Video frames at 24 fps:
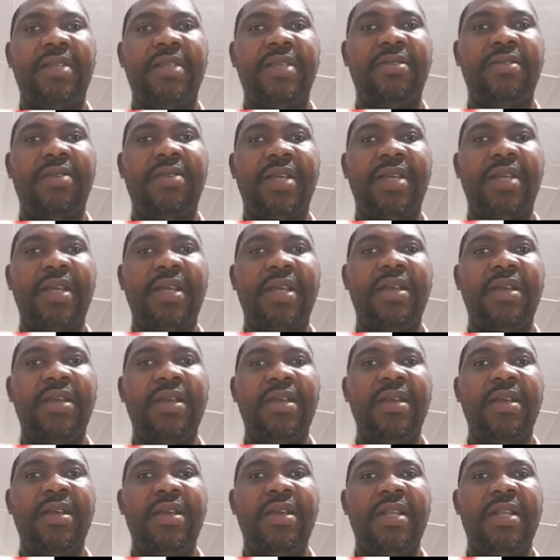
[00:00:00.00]
Okay,
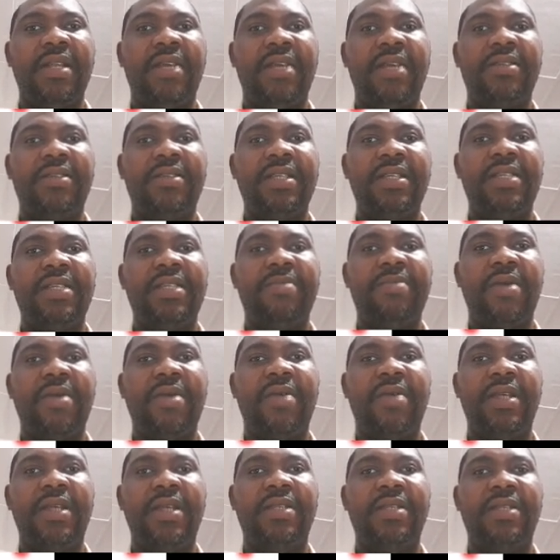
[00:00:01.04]
now since power
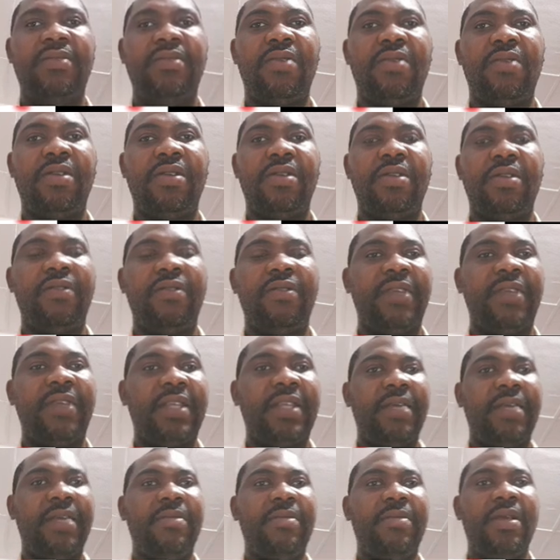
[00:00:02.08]
is work done over time,
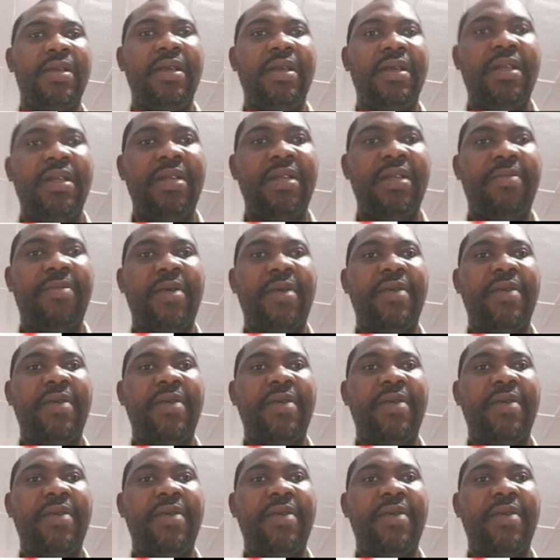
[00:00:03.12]
the power